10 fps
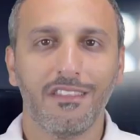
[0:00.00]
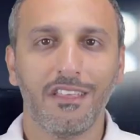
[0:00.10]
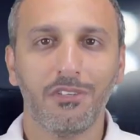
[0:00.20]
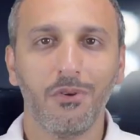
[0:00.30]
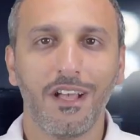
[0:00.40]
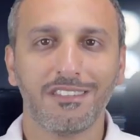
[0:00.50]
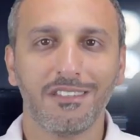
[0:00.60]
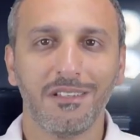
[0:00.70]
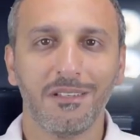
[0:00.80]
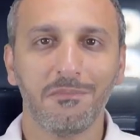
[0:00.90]
Thank you,
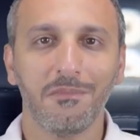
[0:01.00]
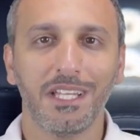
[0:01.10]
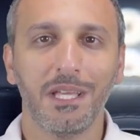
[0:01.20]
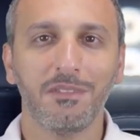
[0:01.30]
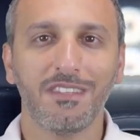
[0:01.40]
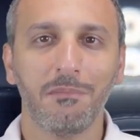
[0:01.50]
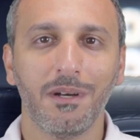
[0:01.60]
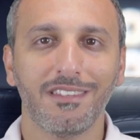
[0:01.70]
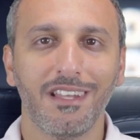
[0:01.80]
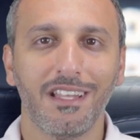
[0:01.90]
Axel. My name is
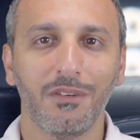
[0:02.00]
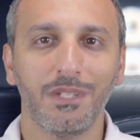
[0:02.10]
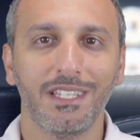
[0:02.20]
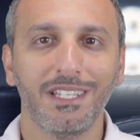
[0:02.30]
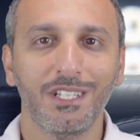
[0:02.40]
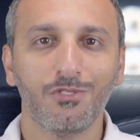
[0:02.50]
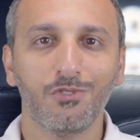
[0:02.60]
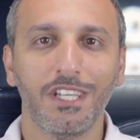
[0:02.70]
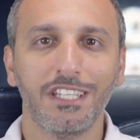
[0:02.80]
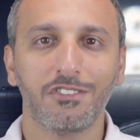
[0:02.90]
Abbas Al-Alawi.
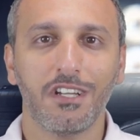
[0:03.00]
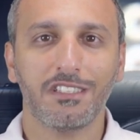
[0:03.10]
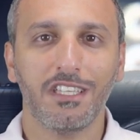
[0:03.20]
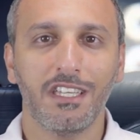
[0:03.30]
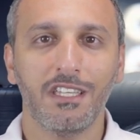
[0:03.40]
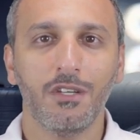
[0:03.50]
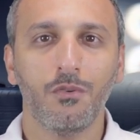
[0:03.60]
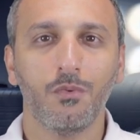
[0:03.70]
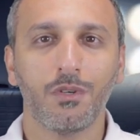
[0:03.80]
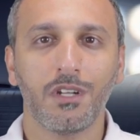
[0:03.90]
Today, track day,
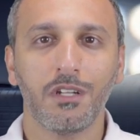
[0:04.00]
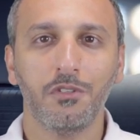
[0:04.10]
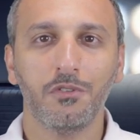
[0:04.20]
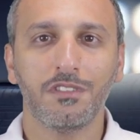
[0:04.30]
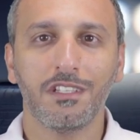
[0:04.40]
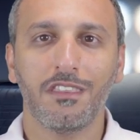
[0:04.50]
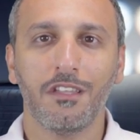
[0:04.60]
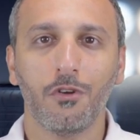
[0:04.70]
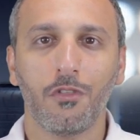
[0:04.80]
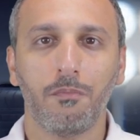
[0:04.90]
we run using the
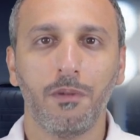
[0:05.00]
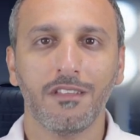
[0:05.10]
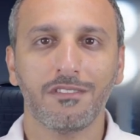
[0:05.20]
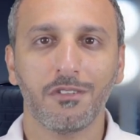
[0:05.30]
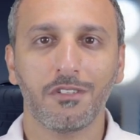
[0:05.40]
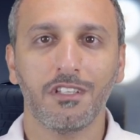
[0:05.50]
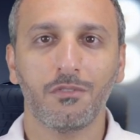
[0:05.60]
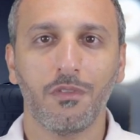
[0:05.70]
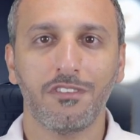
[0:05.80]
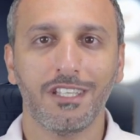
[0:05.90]
North Plus circuit
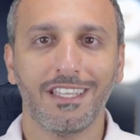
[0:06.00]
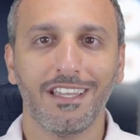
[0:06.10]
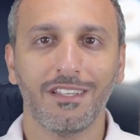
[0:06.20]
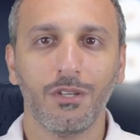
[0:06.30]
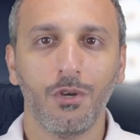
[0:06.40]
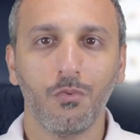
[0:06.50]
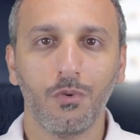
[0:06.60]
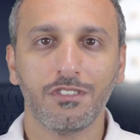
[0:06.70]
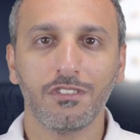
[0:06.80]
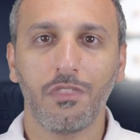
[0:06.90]
with Chicane,
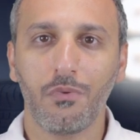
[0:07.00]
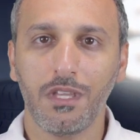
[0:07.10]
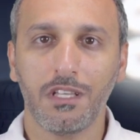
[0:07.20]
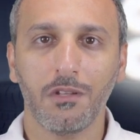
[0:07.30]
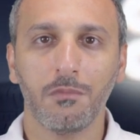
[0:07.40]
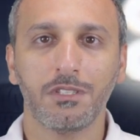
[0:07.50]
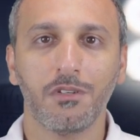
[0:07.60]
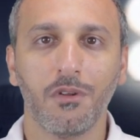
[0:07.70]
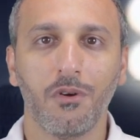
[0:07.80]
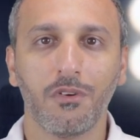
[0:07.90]
which is 3
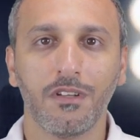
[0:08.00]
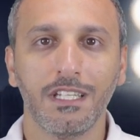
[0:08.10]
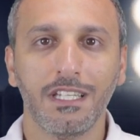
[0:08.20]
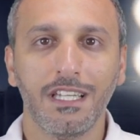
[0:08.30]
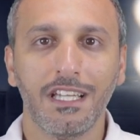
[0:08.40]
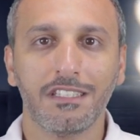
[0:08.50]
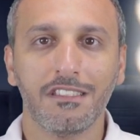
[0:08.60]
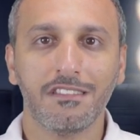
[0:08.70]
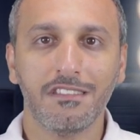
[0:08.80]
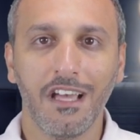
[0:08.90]
kilometers long. It
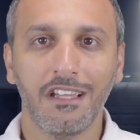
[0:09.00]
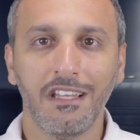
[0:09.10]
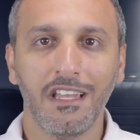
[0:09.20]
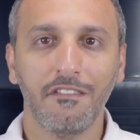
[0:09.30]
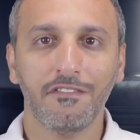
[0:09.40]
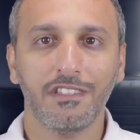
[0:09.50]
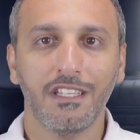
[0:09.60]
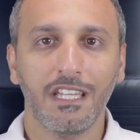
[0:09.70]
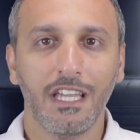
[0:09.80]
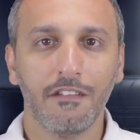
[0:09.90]
is 9 left
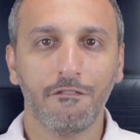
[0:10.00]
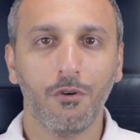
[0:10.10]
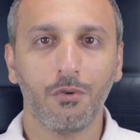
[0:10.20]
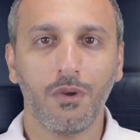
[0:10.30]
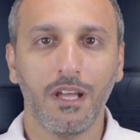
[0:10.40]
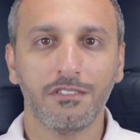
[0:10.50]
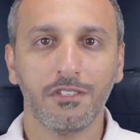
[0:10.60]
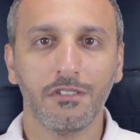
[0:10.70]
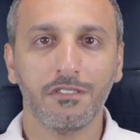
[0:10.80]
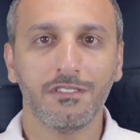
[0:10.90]
and 4 right
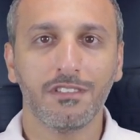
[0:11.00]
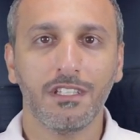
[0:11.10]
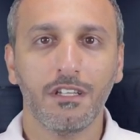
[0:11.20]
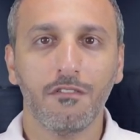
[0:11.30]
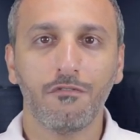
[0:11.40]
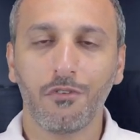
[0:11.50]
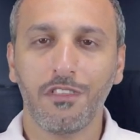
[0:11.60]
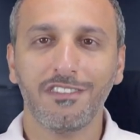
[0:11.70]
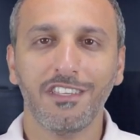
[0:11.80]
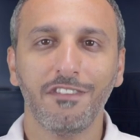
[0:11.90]
turns. For
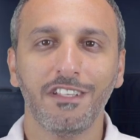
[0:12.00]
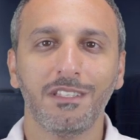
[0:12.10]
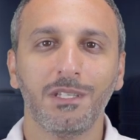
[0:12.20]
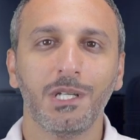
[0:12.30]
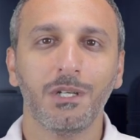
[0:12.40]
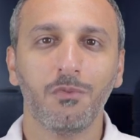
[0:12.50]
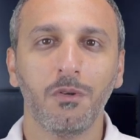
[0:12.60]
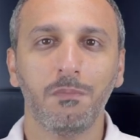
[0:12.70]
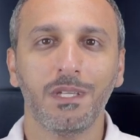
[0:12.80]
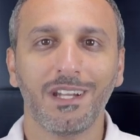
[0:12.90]
this event,
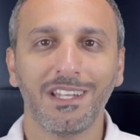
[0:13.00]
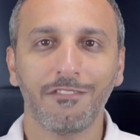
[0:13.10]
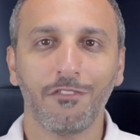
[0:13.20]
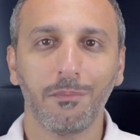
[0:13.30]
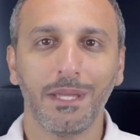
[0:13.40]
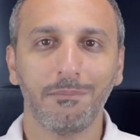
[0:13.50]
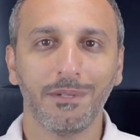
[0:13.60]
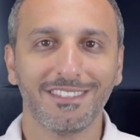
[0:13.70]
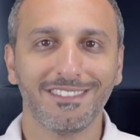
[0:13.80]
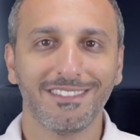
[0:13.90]
we'll be running from main
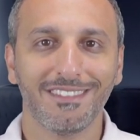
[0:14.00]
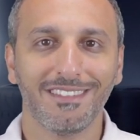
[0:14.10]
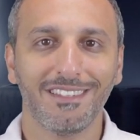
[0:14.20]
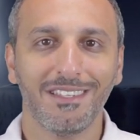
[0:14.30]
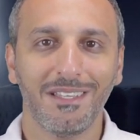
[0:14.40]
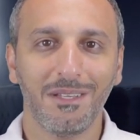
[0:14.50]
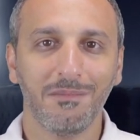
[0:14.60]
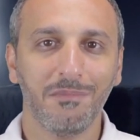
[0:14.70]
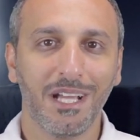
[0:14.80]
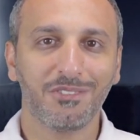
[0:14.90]
pits.
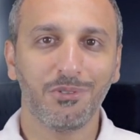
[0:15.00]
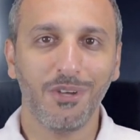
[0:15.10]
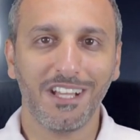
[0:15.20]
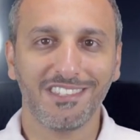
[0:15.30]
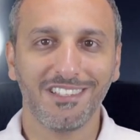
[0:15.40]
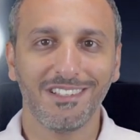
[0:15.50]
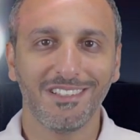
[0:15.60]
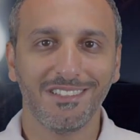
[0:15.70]
Back to you, Axel.